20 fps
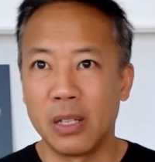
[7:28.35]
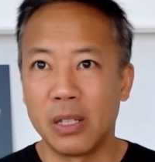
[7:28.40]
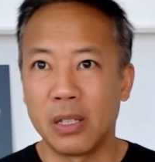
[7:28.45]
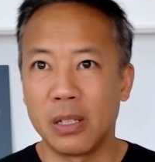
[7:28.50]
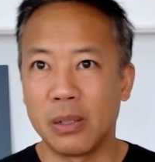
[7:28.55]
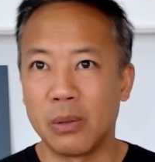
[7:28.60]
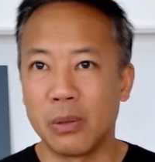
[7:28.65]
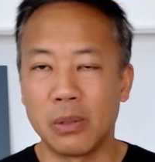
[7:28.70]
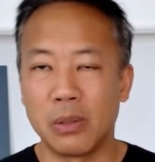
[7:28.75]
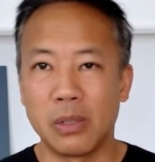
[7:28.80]

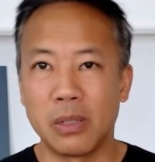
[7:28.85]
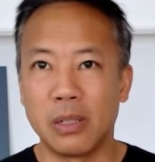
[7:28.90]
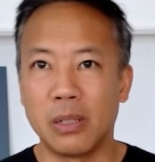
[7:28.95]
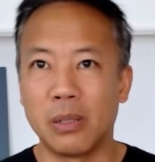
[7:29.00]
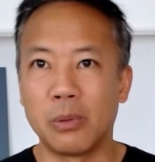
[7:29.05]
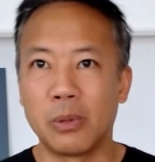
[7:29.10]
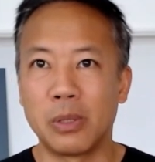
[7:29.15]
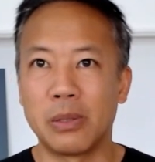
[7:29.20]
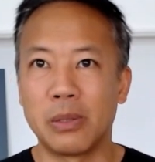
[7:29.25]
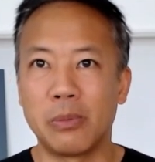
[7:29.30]
It, you
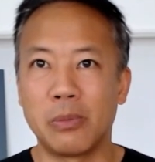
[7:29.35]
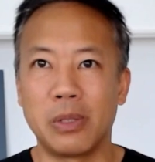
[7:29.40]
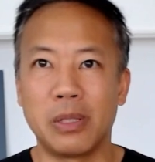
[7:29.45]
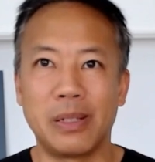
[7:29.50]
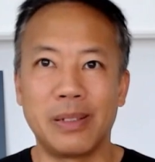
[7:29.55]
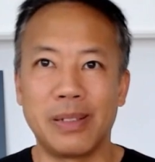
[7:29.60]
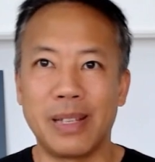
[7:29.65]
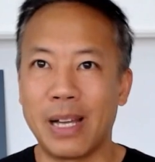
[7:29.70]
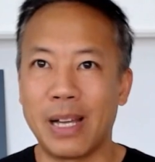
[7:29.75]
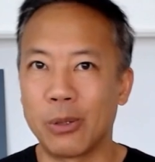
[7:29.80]
know, we're
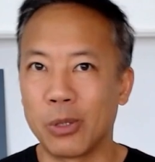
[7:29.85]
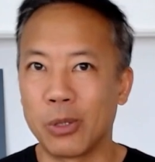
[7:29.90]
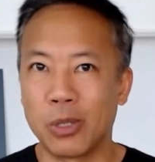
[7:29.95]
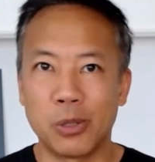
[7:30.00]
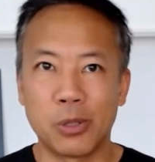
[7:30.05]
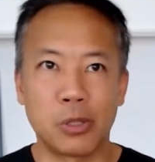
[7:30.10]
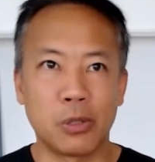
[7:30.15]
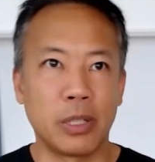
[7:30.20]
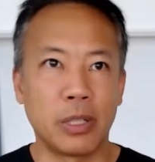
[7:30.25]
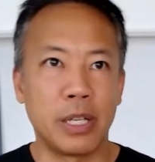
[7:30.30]

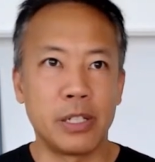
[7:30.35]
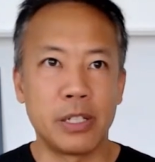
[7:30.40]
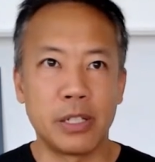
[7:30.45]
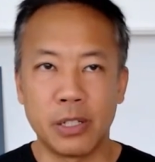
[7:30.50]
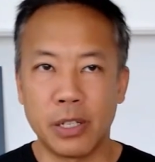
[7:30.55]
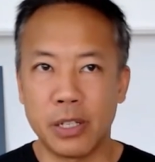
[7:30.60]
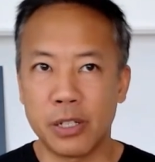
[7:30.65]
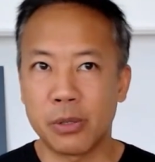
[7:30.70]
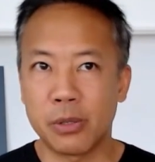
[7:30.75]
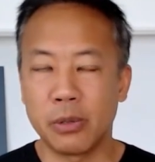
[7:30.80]
agricultural age,
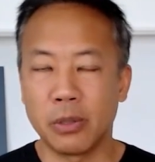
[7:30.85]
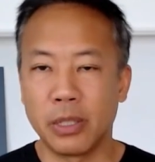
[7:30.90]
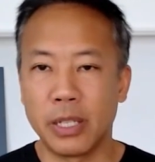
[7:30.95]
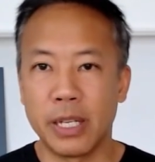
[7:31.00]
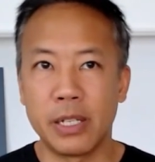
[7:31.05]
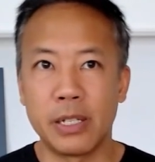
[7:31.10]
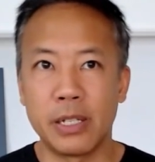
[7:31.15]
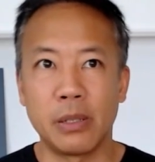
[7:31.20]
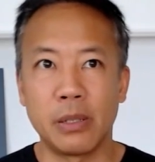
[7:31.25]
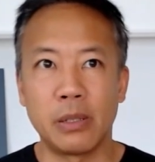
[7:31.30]
industrial
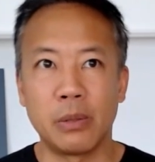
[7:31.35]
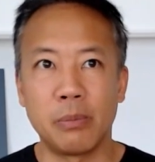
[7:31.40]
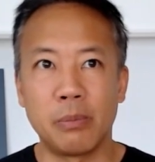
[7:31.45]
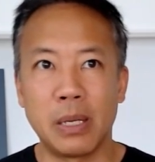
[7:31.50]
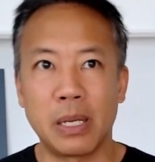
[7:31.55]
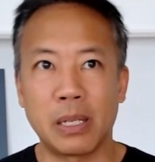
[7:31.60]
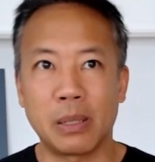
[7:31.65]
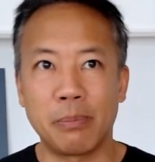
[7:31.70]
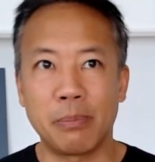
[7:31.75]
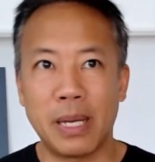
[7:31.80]
age.
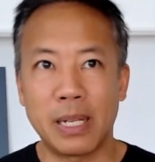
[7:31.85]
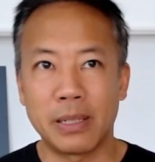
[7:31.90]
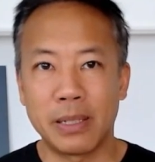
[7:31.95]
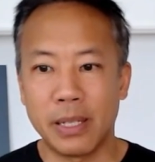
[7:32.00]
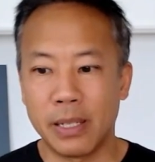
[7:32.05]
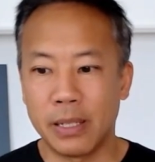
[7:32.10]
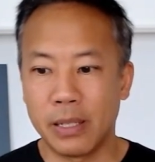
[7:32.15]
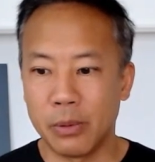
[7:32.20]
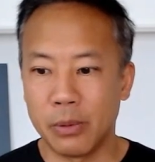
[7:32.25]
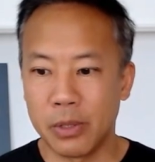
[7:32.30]
It, back, back
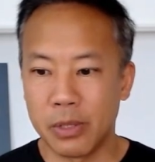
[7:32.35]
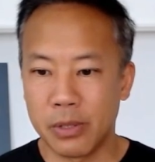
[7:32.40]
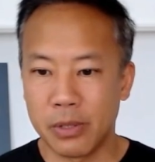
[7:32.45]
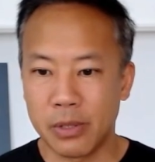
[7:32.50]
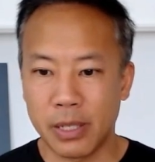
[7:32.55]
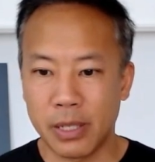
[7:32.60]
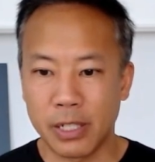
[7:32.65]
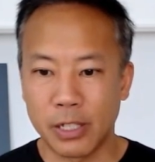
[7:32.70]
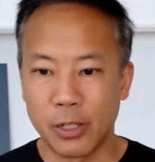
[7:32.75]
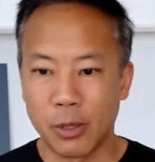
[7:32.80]
then, it
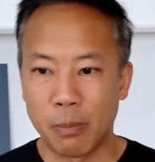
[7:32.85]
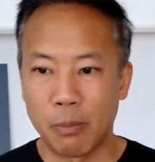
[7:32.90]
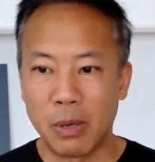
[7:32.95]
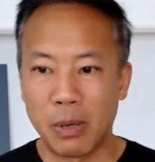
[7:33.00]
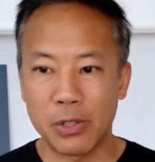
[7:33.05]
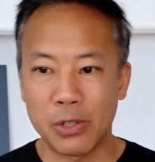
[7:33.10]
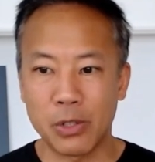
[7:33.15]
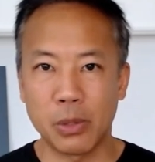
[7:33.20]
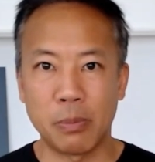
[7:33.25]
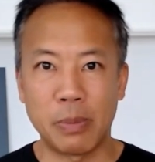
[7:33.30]
was like your
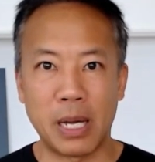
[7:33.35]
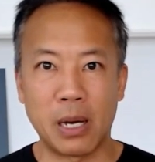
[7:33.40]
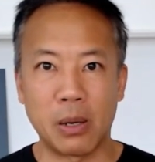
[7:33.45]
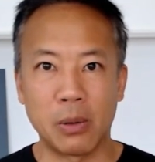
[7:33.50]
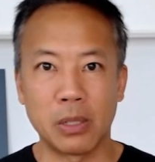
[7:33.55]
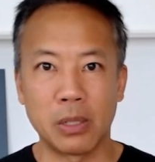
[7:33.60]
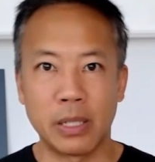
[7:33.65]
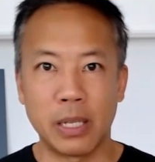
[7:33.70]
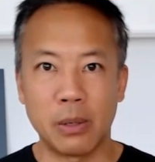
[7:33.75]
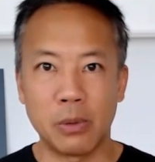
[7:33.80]
muscle
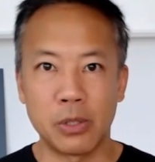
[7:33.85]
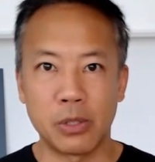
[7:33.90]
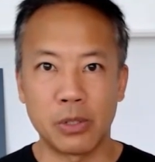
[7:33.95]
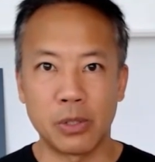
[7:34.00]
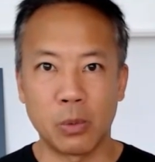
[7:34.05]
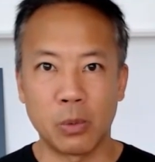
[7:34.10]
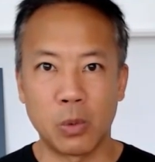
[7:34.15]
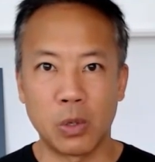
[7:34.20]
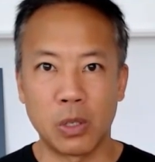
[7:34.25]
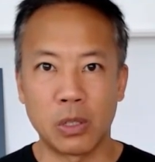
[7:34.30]
power. That was
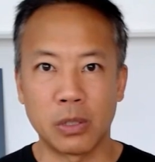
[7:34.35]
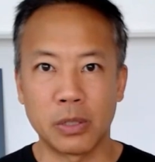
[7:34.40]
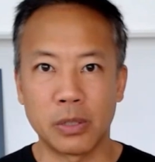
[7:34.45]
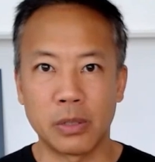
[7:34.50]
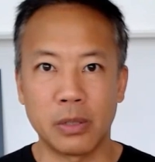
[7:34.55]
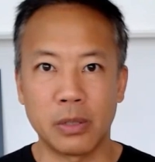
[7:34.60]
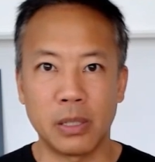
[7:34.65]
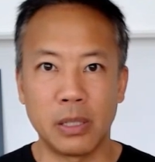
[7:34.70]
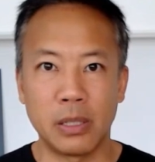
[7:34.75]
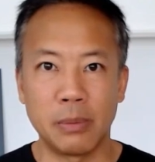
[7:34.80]
your
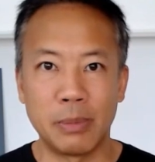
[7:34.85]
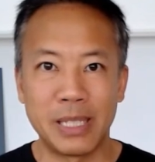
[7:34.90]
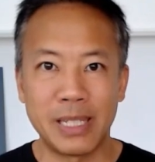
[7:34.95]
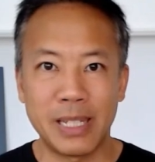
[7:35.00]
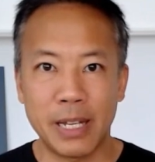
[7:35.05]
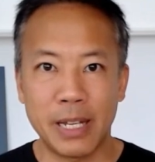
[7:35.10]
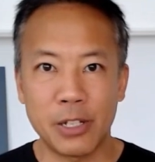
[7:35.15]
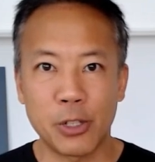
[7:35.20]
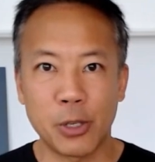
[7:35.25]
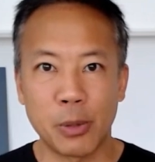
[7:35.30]
worth. And, but
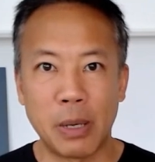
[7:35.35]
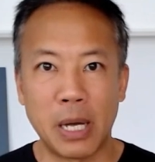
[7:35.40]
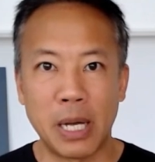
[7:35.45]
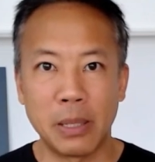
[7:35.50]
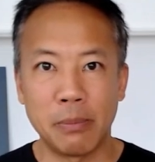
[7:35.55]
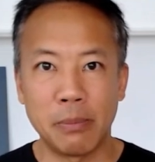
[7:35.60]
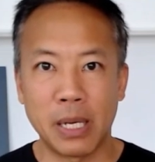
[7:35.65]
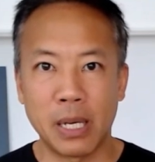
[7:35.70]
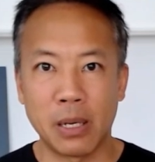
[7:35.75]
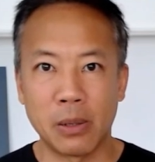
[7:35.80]
today's your
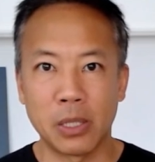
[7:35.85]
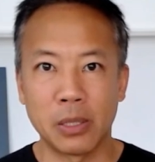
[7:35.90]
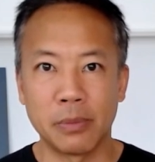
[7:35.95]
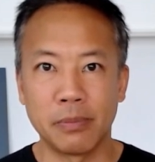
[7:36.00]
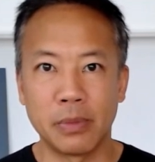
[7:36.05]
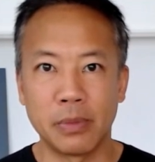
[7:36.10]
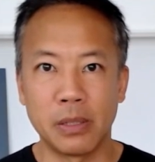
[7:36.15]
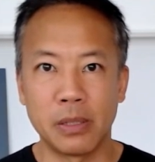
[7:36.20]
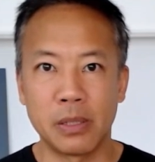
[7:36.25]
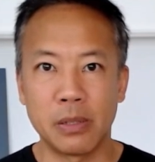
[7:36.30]
mind power.
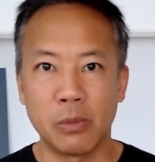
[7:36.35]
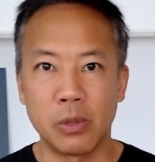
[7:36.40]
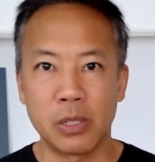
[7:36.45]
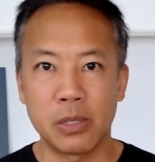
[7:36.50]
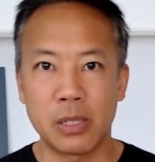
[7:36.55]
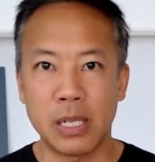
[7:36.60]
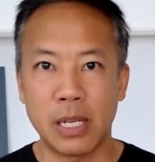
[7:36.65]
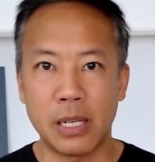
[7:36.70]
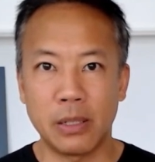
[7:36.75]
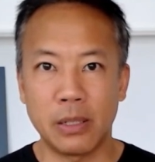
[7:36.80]
It's,
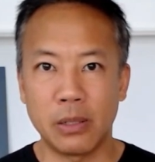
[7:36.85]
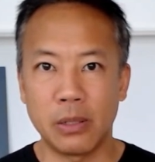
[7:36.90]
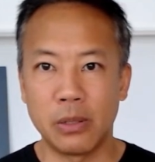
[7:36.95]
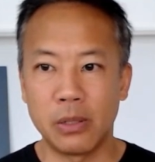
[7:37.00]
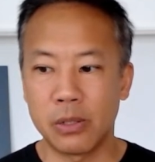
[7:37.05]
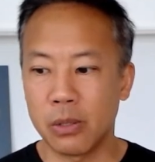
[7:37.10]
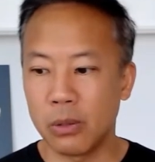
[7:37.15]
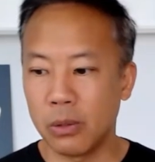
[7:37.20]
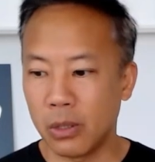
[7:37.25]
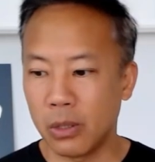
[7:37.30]
it's not,
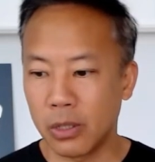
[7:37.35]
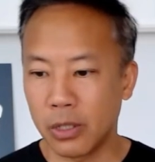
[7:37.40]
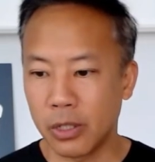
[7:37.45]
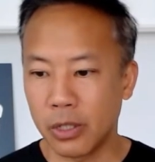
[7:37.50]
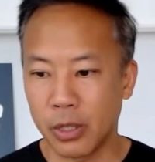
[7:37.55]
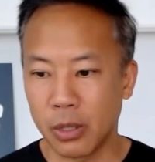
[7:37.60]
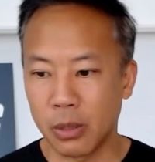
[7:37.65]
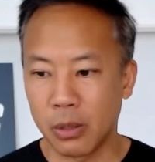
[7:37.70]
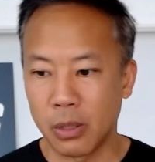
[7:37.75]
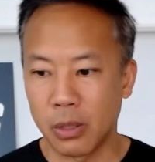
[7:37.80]
it's no
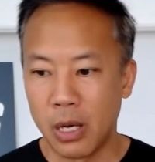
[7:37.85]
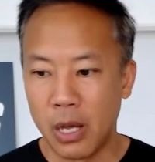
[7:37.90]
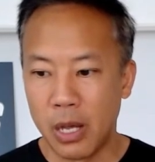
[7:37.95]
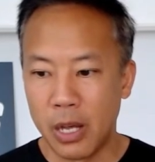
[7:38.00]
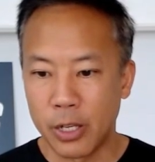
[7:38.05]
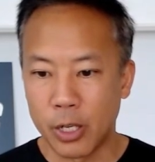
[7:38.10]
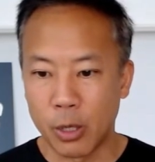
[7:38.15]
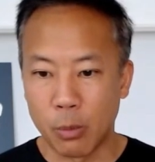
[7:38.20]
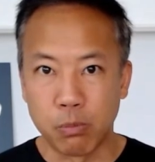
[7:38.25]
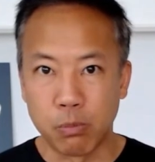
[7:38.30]
longer your,
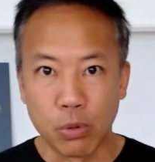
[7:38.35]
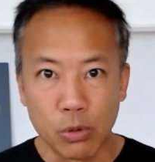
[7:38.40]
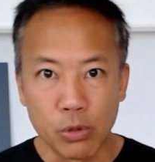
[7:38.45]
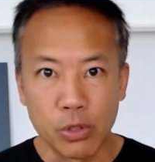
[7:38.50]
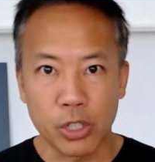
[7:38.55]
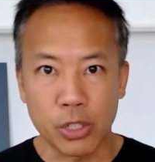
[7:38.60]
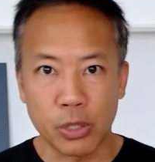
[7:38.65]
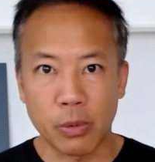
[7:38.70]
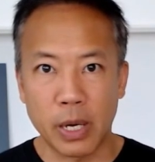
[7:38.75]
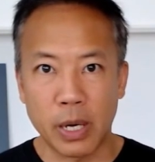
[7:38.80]
your
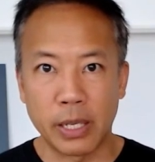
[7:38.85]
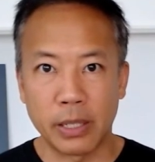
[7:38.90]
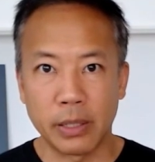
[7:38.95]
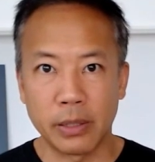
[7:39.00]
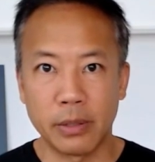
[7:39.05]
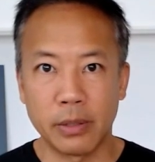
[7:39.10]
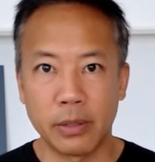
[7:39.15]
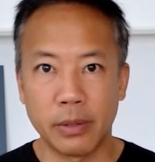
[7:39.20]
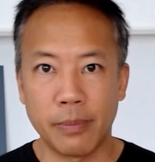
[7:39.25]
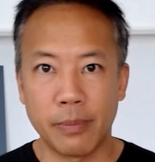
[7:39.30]
brute
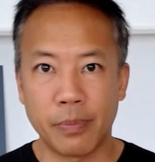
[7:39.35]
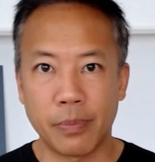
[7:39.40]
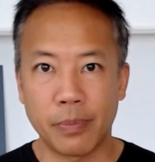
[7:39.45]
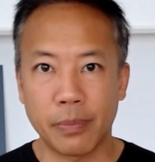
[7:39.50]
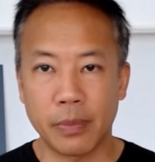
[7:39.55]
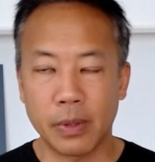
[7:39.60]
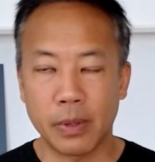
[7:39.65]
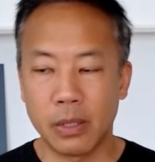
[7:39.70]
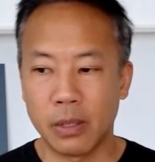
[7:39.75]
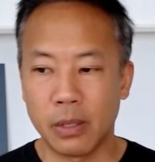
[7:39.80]
strength
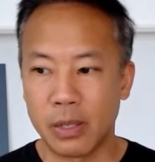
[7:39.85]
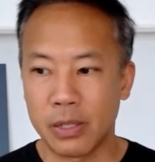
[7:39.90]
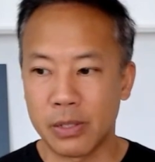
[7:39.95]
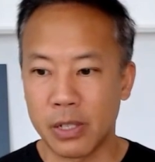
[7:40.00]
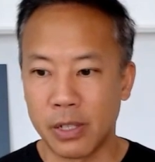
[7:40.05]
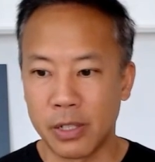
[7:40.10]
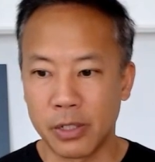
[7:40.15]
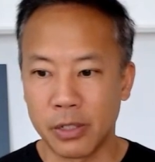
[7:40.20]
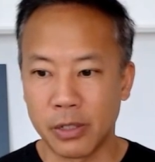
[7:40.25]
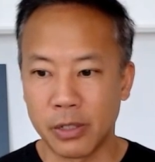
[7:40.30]
as
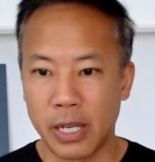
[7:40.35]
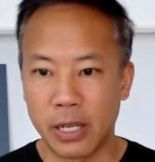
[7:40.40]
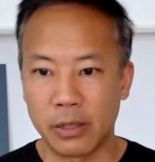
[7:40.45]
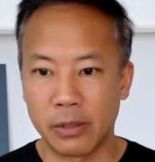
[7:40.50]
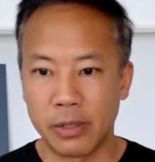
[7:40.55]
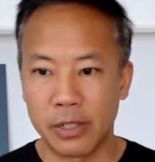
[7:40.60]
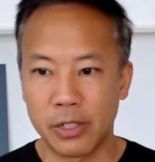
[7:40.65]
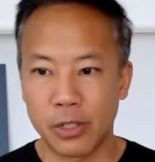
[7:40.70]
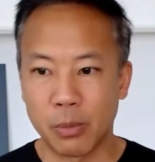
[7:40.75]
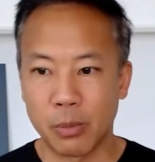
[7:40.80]
a hunter
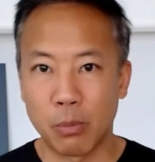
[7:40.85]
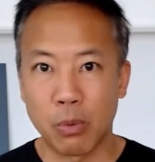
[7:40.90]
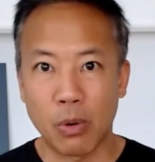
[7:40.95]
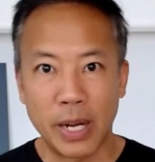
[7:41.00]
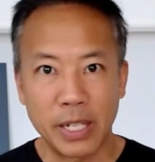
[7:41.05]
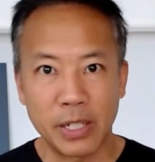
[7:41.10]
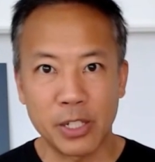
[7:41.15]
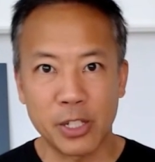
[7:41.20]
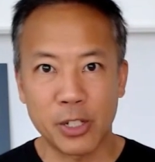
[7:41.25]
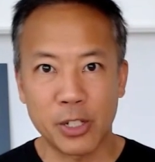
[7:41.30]
gatherer, it's your
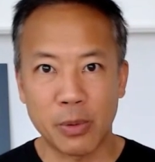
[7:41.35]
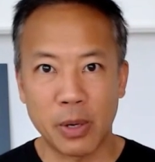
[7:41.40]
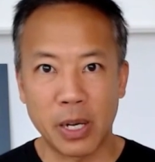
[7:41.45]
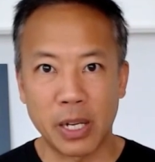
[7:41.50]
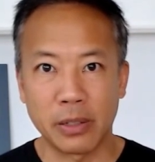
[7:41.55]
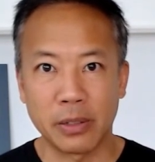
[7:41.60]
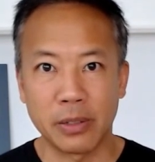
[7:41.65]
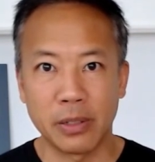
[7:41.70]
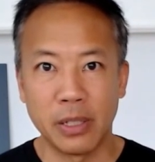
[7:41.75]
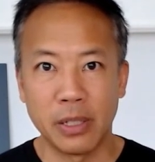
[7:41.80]
brain
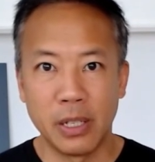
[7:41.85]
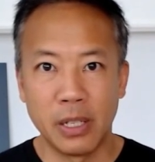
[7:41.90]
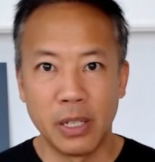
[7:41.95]
strength.